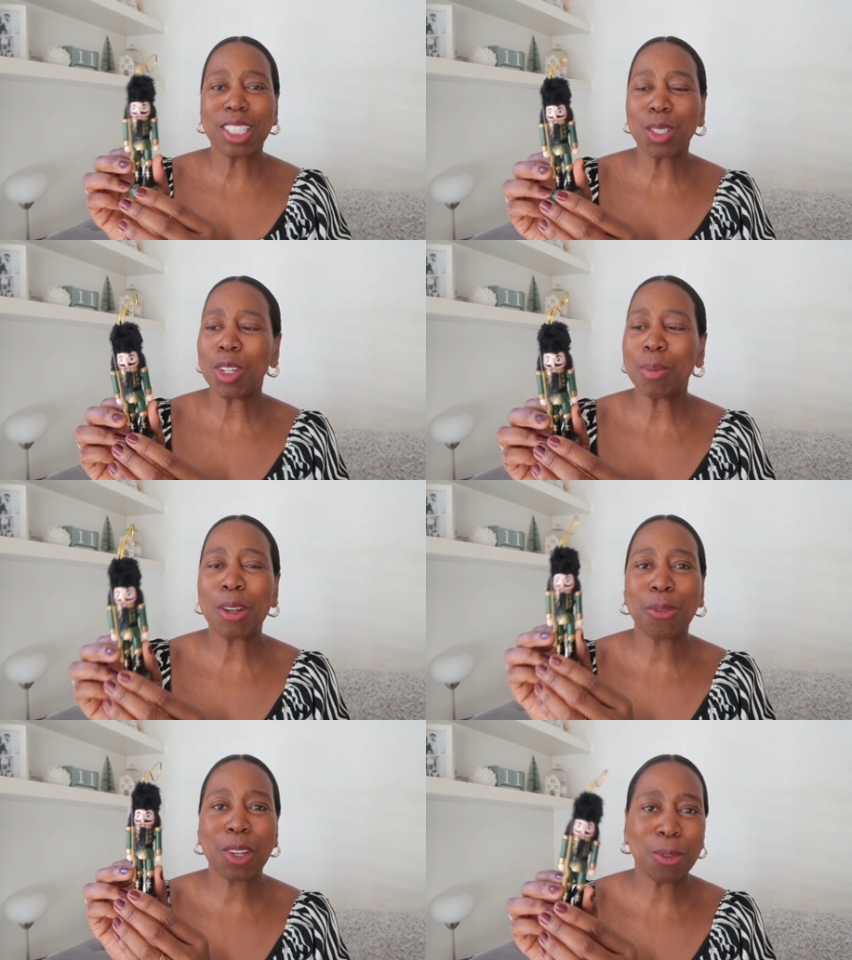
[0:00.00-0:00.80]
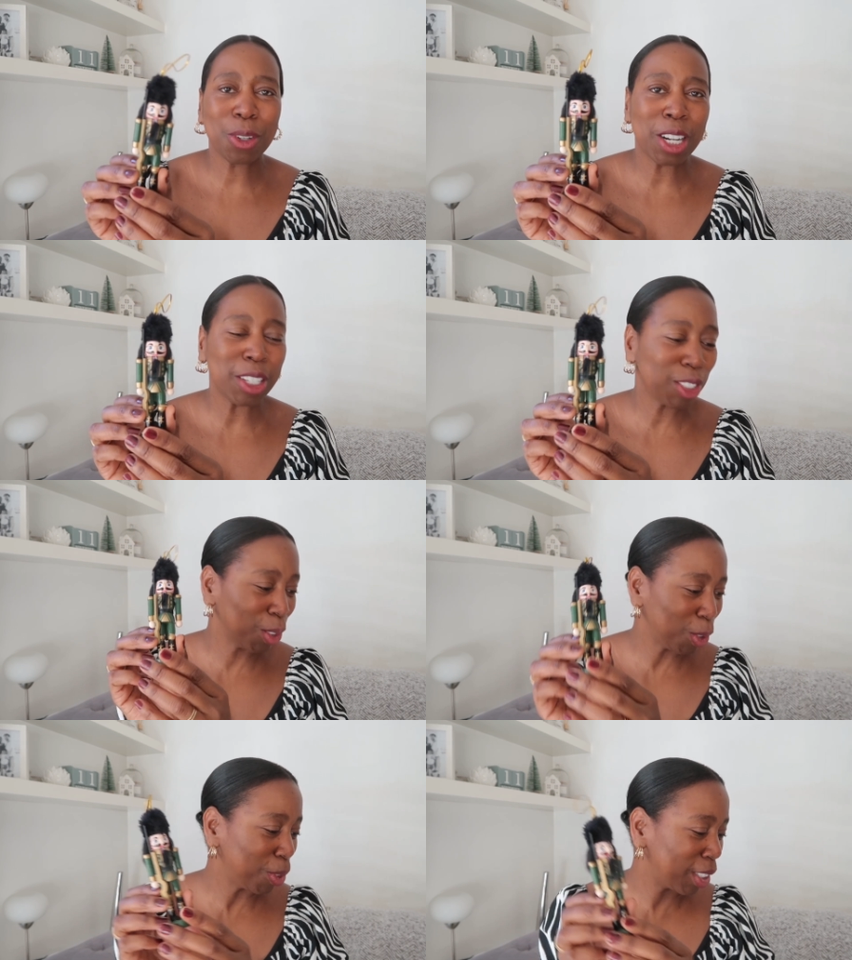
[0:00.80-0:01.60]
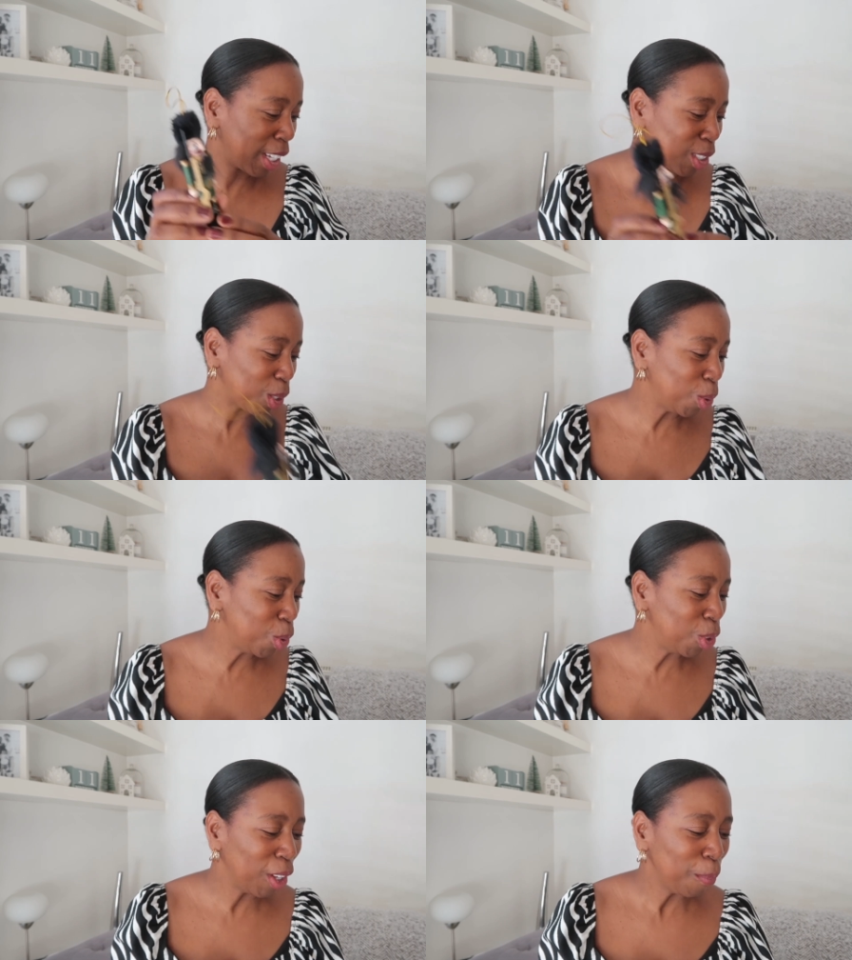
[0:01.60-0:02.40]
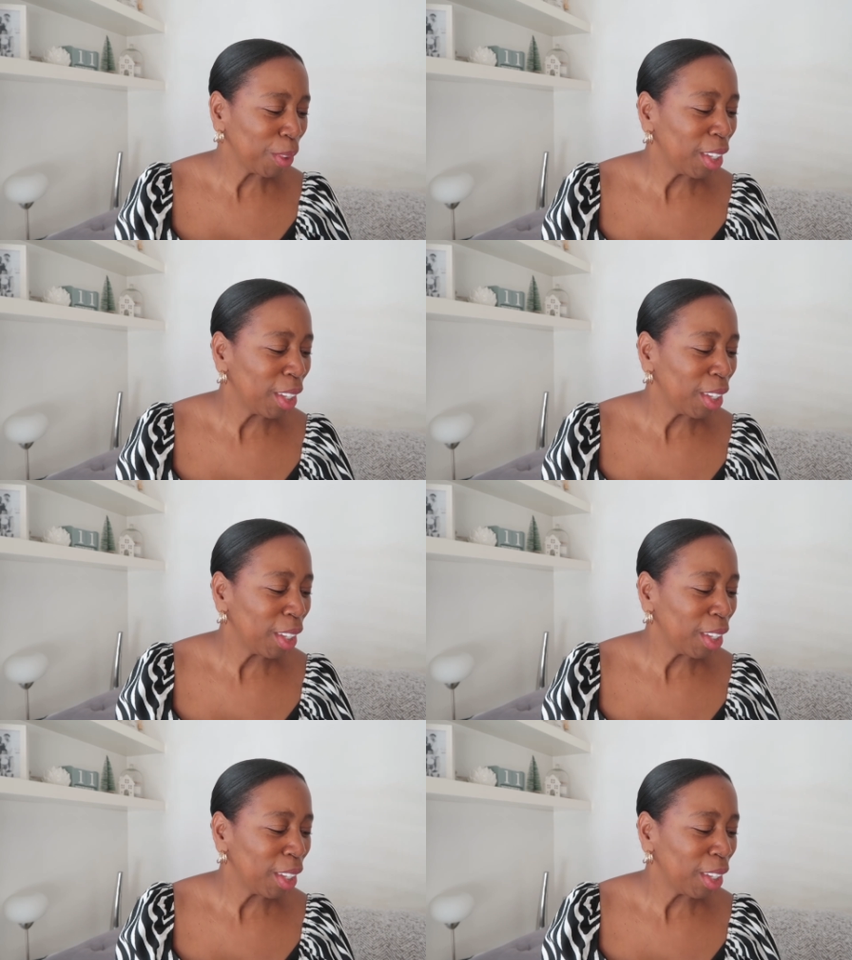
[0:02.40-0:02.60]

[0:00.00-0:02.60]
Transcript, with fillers: so this is one of my favourite items from today's haul.